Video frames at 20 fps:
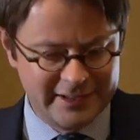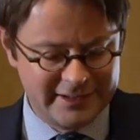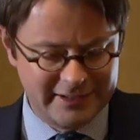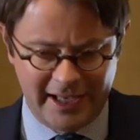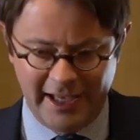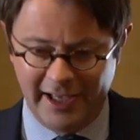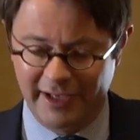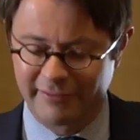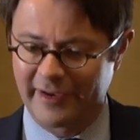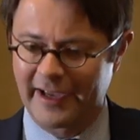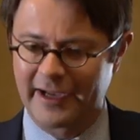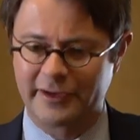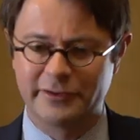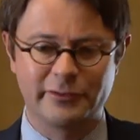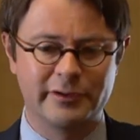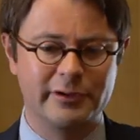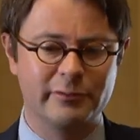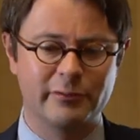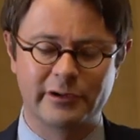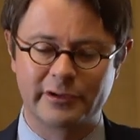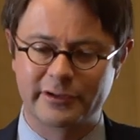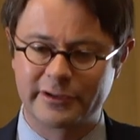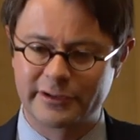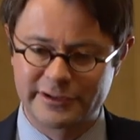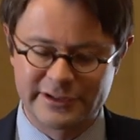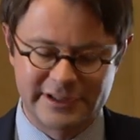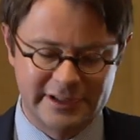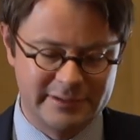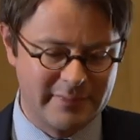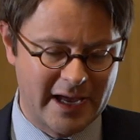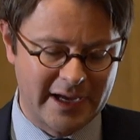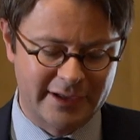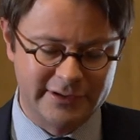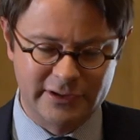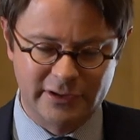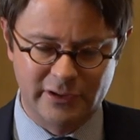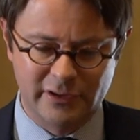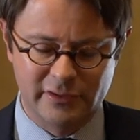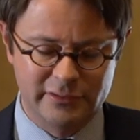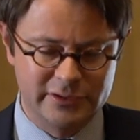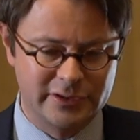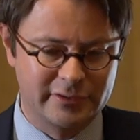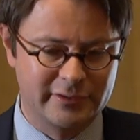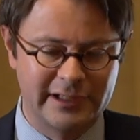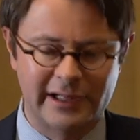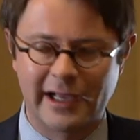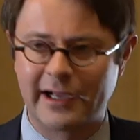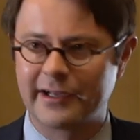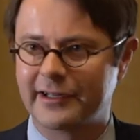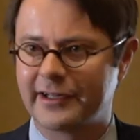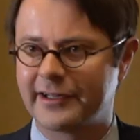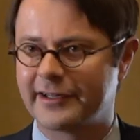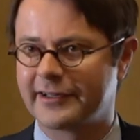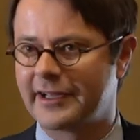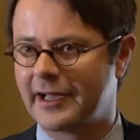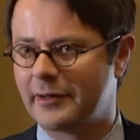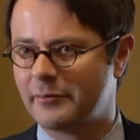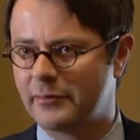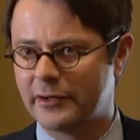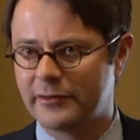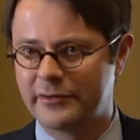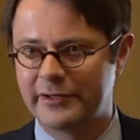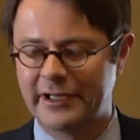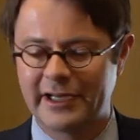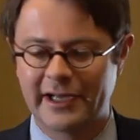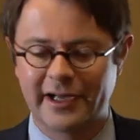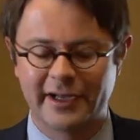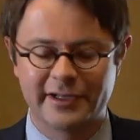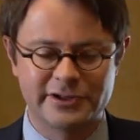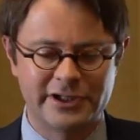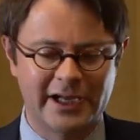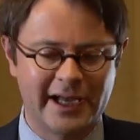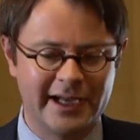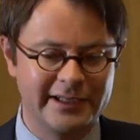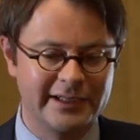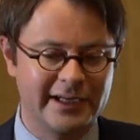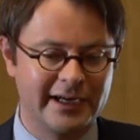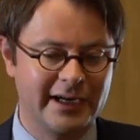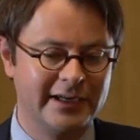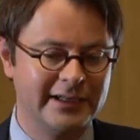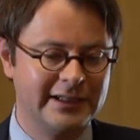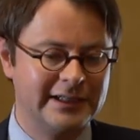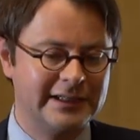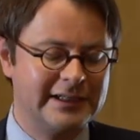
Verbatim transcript: uh, factory workers in Mexico, Sri Lanka, Cambodia, China,